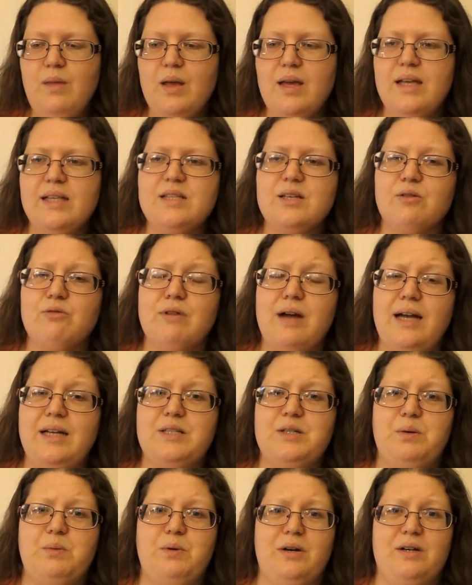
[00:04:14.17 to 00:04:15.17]
it's a right
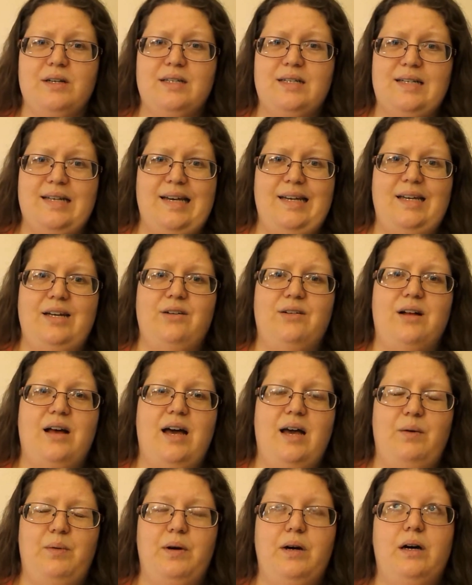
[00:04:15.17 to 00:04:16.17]
to work state here in
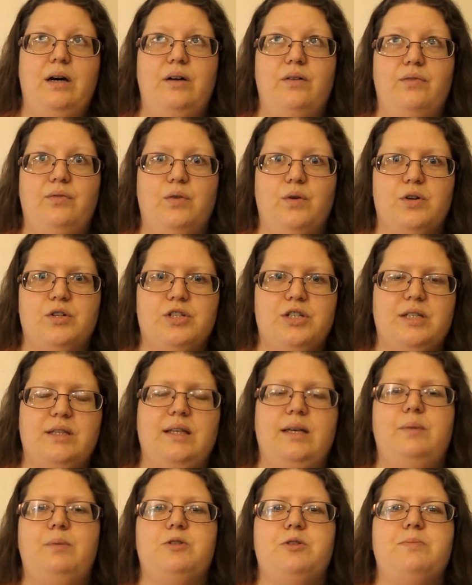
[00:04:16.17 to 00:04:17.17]
Iowa,
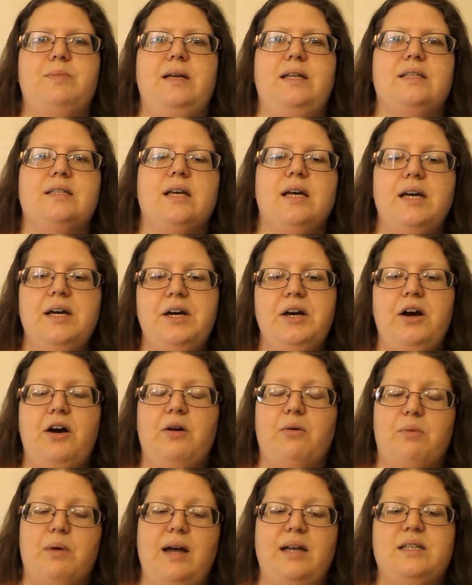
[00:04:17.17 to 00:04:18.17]
unfortunately, which means a
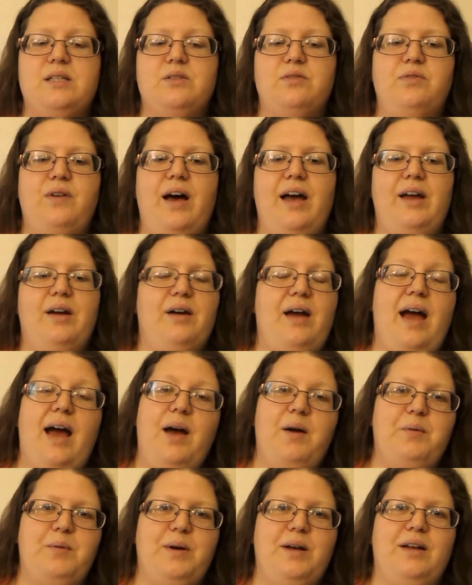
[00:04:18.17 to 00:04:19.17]
right to fire
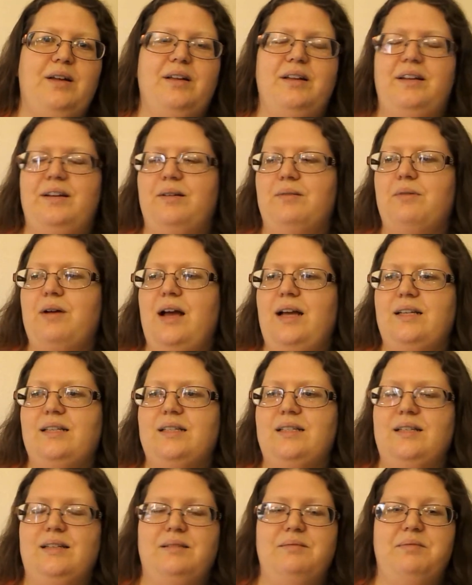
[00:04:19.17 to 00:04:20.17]
at will and a right
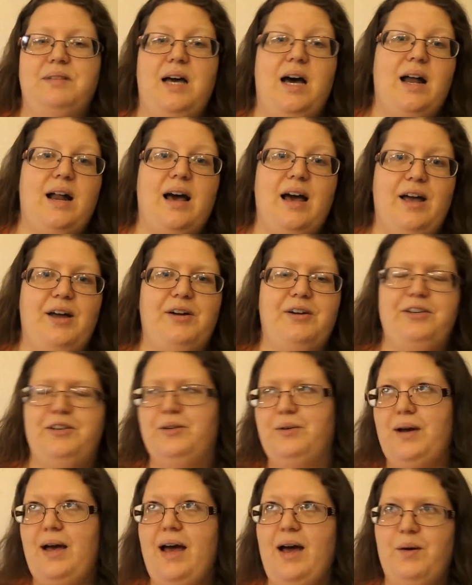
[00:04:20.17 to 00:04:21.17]
to not hire
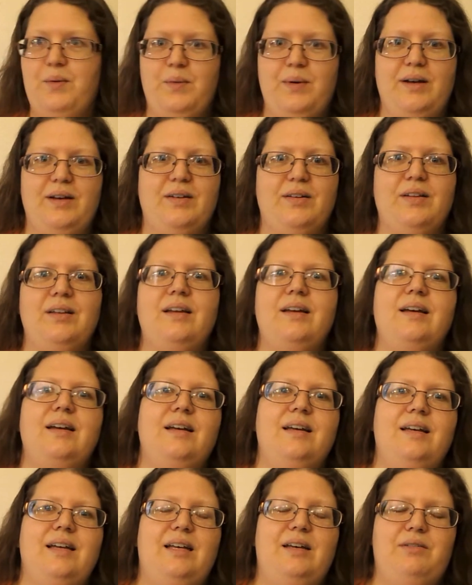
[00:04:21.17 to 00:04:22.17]
you at will,
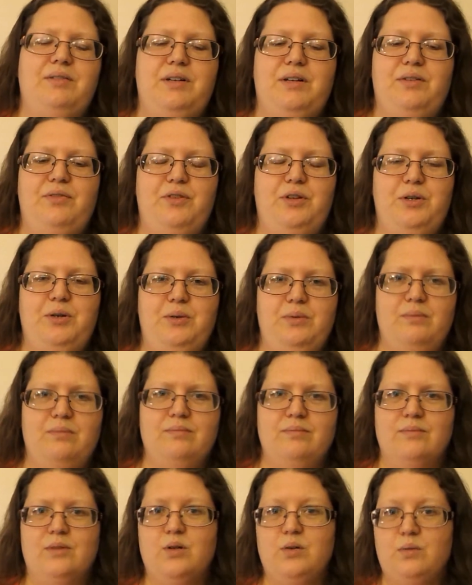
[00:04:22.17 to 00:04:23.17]
even if you
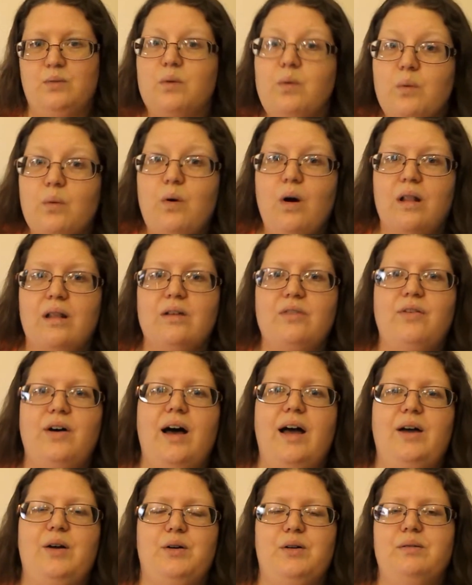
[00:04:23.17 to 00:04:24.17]

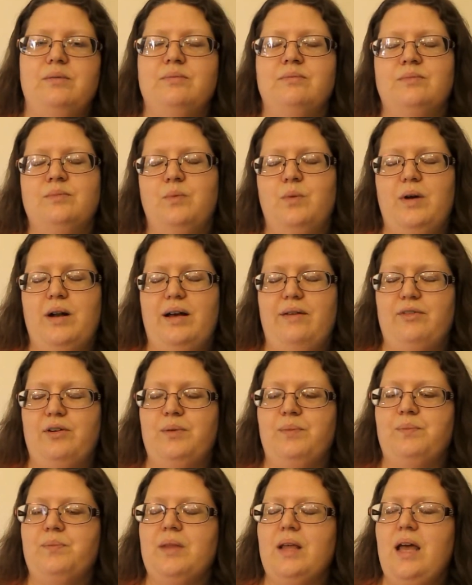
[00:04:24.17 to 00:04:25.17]
qualify or whatever.
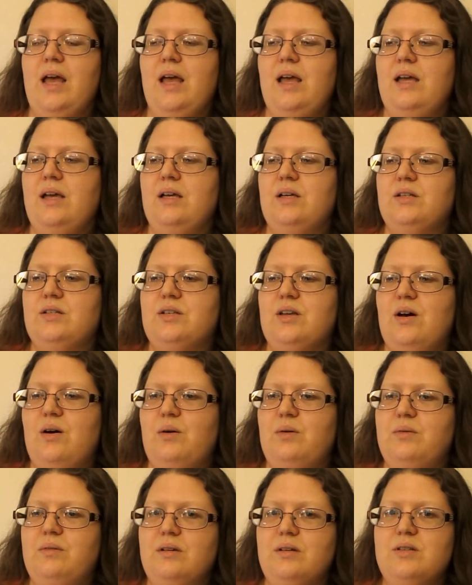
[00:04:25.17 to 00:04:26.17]

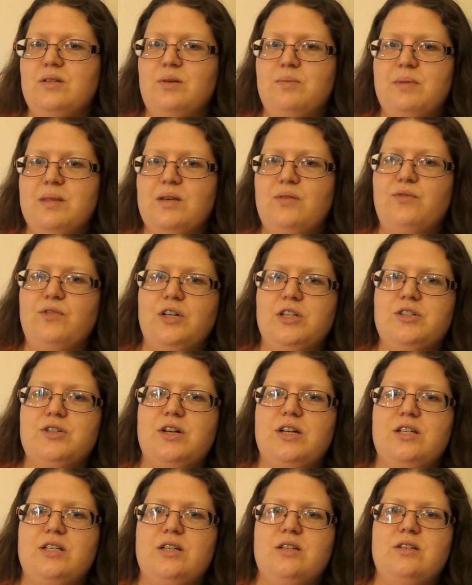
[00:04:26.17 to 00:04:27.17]
So there's some of the
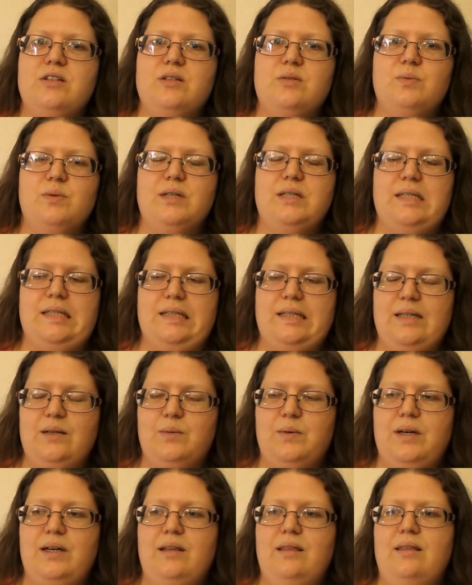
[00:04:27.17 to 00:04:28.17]
frustrations we're dealing
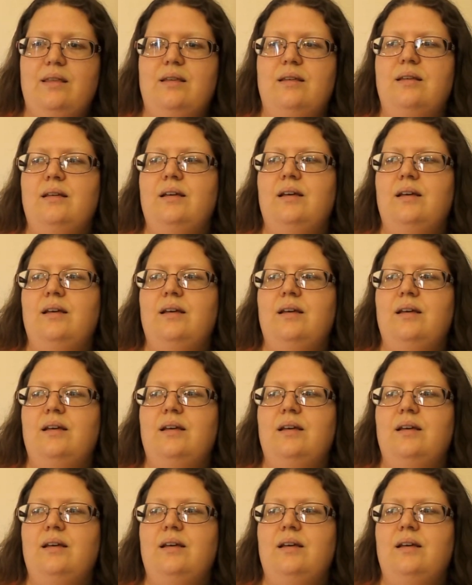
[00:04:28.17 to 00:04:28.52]
with